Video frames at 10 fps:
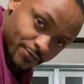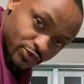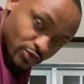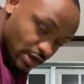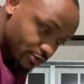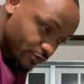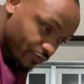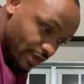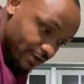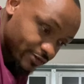2 out of
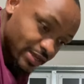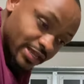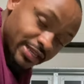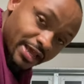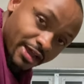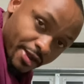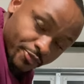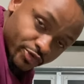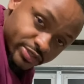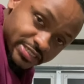5. Now
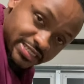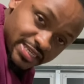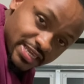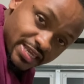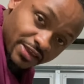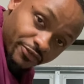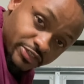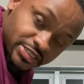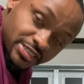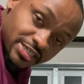I'm gonna see if
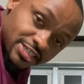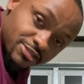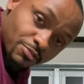she's